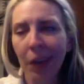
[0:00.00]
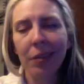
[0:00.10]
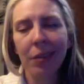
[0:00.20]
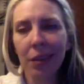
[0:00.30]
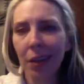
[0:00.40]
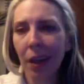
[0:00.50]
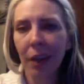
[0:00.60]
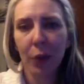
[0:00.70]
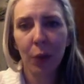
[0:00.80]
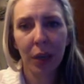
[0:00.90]
I'll send you a lot of
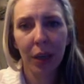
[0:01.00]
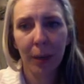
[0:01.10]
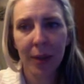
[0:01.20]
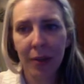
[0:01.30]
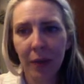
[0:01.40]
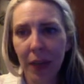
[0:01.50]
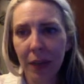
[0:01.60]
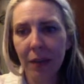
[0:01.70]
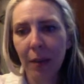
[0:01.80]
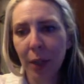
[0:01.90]
annoying emails over the
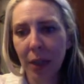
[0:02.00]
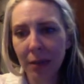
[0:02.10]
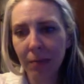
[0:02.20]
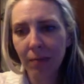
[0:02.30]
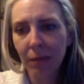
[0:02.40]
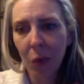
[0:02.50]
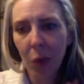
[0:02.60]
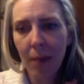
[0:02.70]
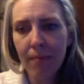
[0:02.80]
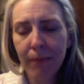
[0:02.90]
next couple days.
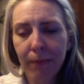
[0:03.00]
Okay?